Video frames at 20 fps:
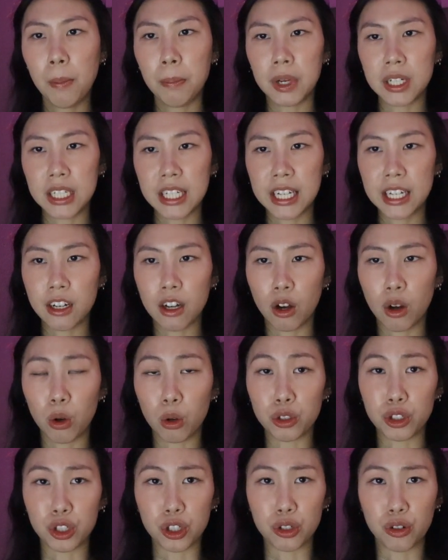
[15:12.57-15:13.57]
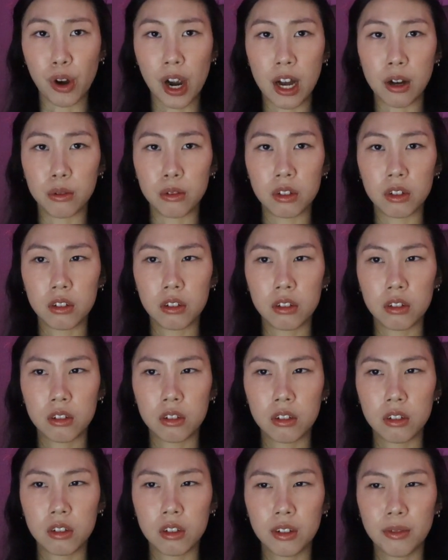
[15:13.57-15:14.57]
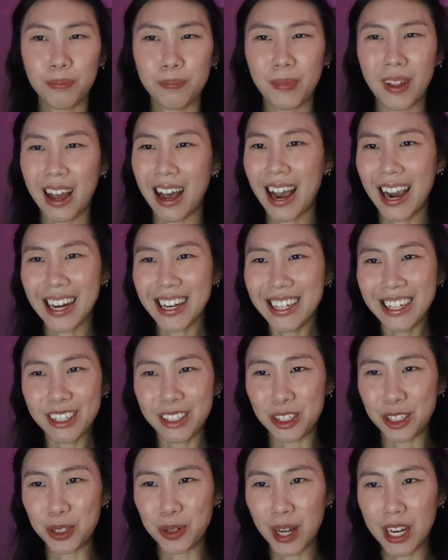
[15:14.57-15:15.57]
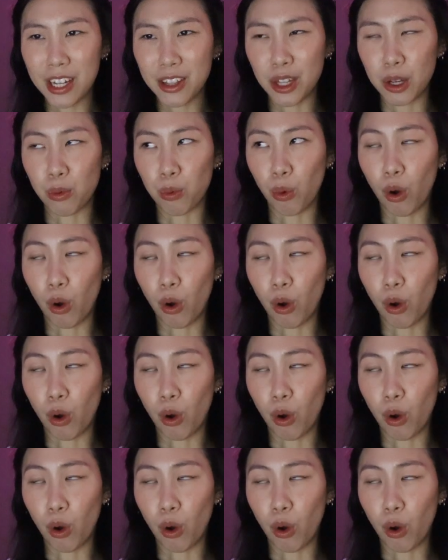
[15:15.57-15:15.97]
But Tina holds her ground. I didn't do anything